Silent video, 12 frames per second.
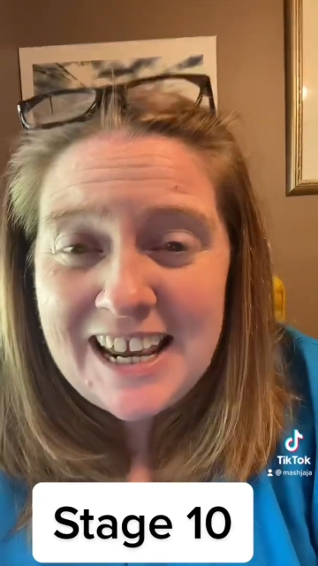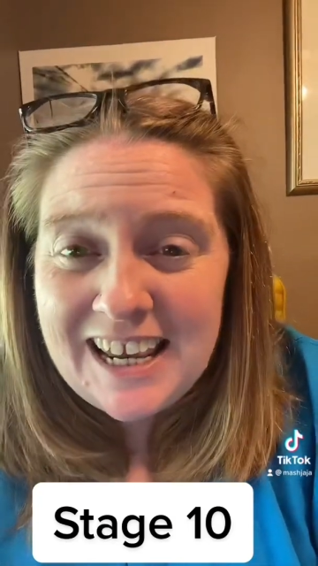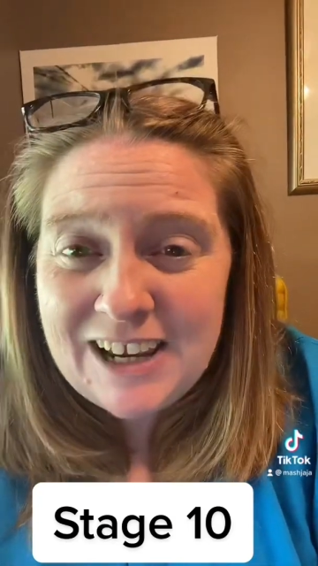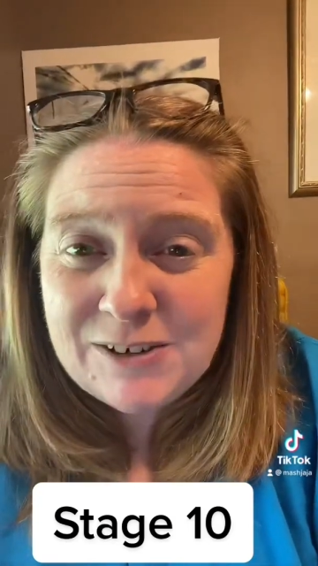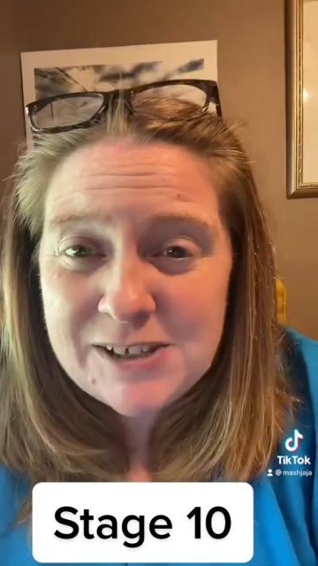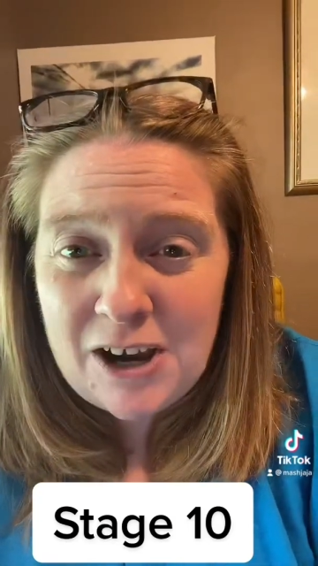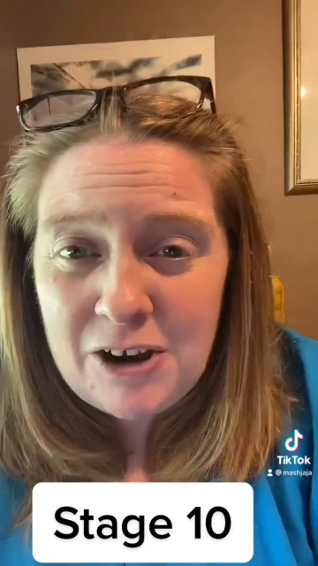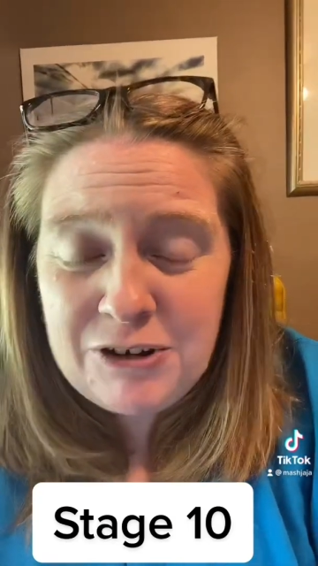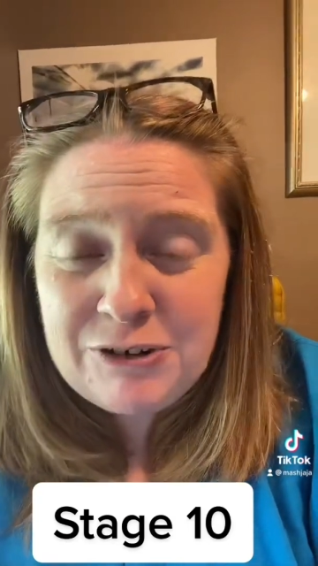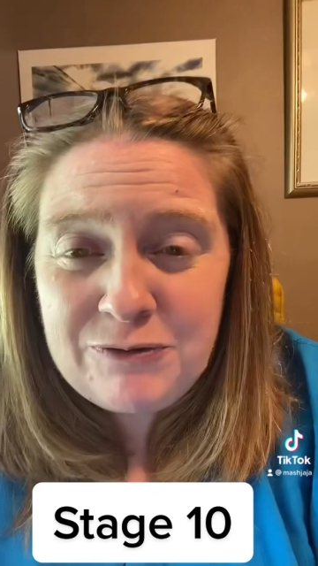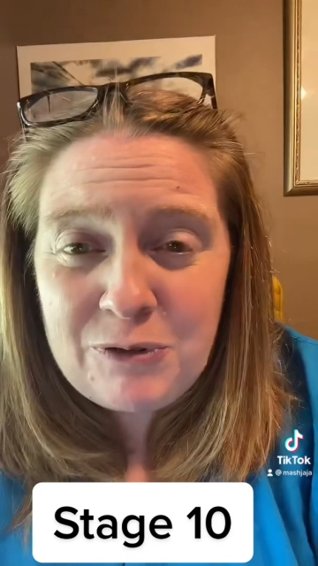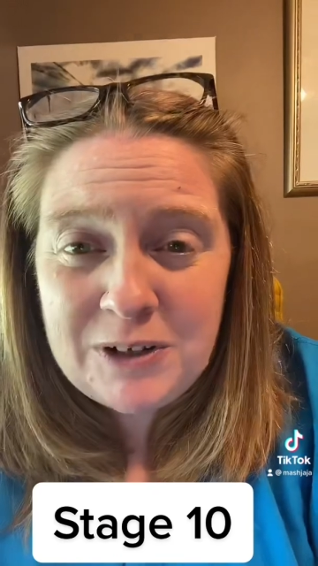It was a
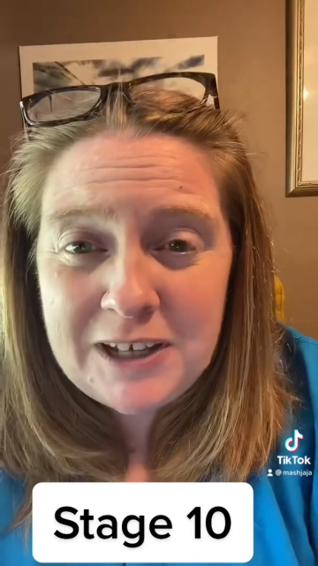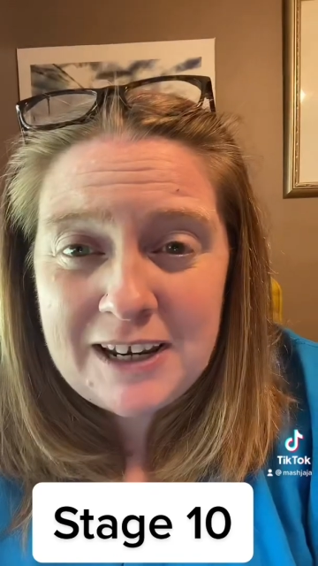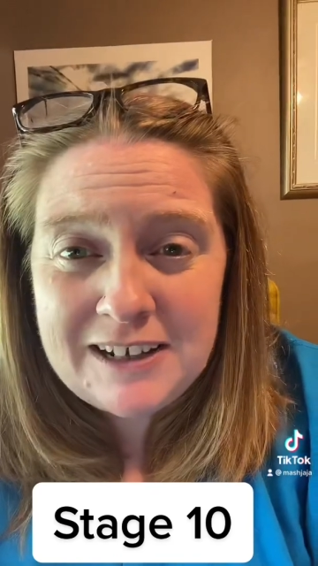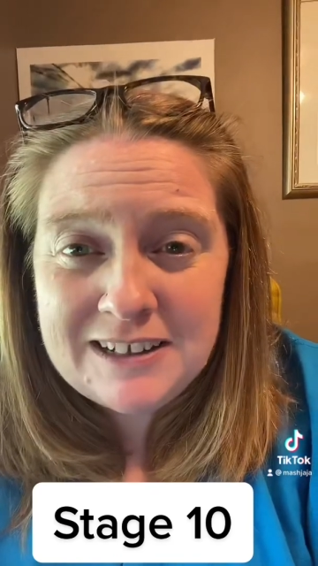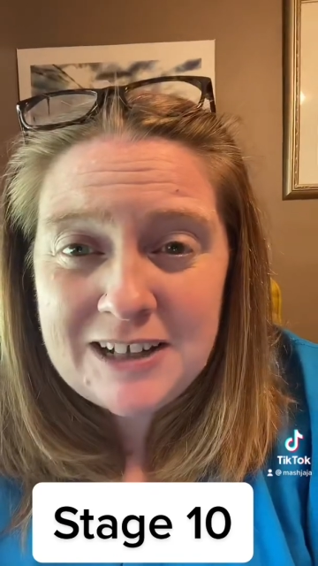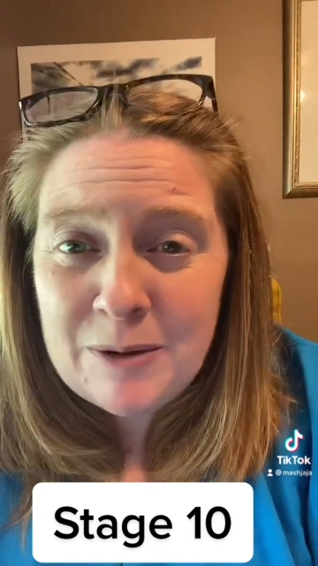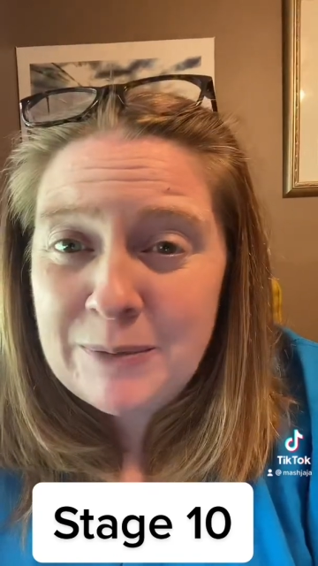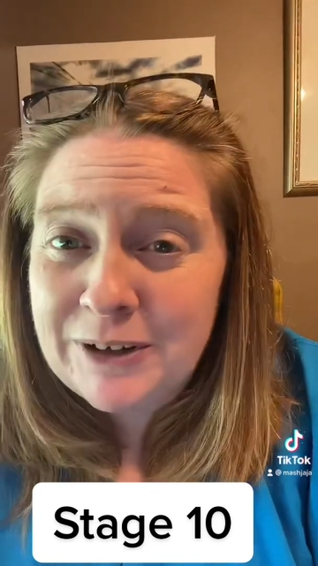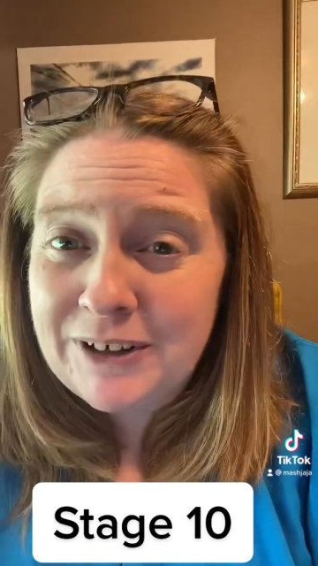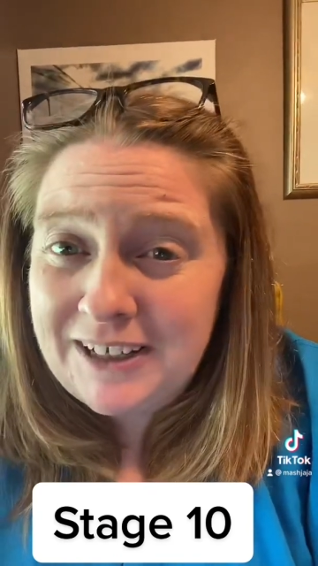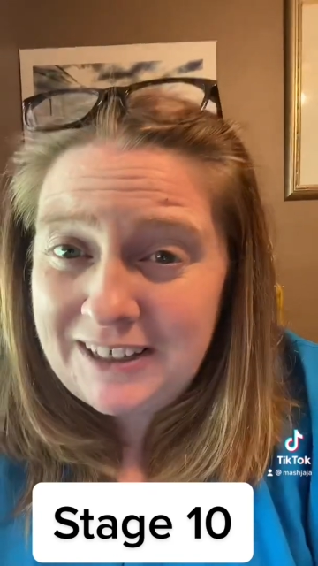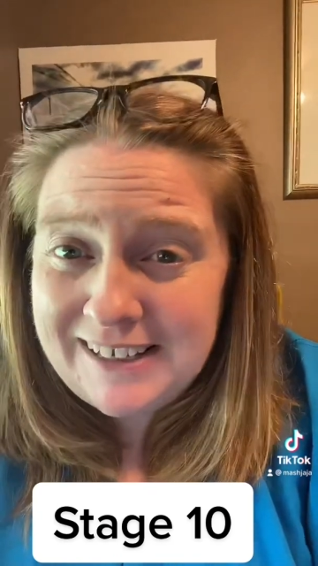148-kilometer
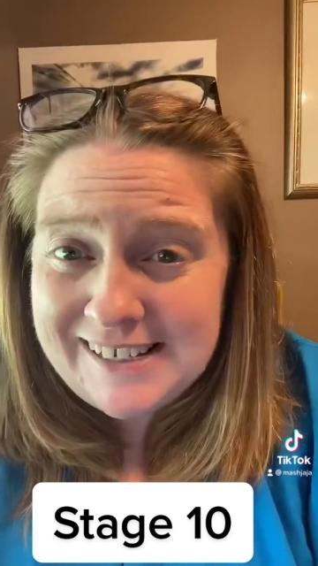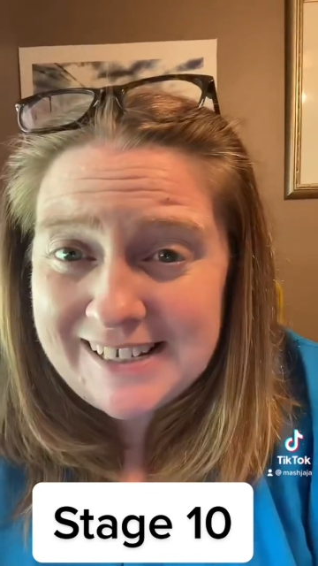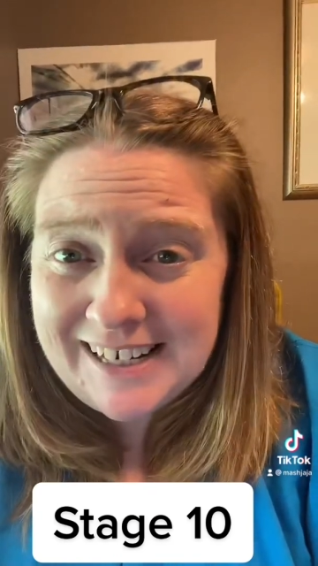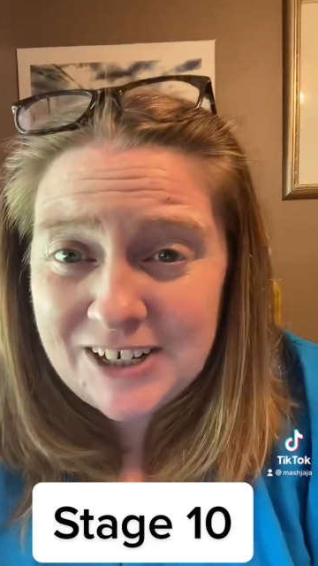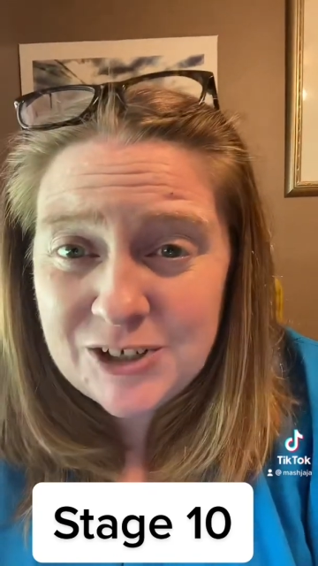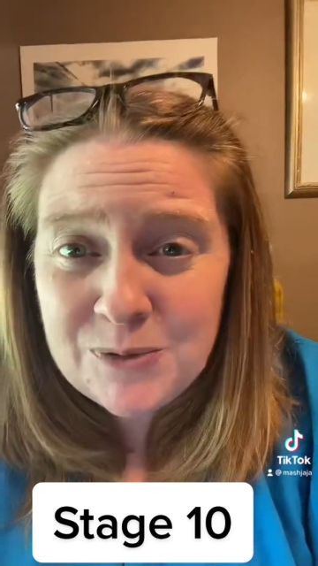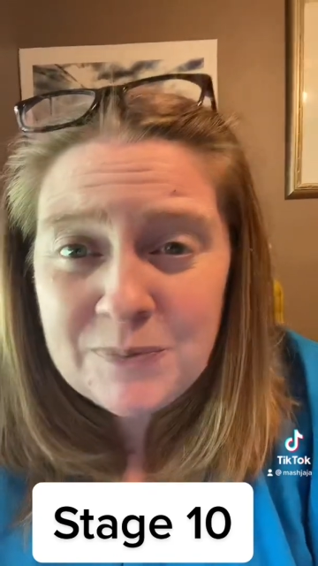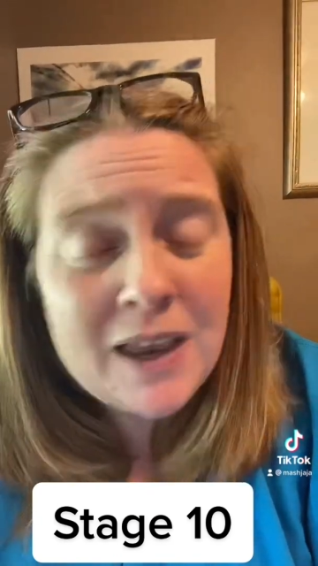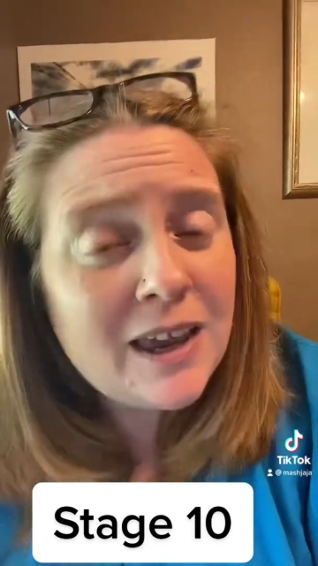hilly stage.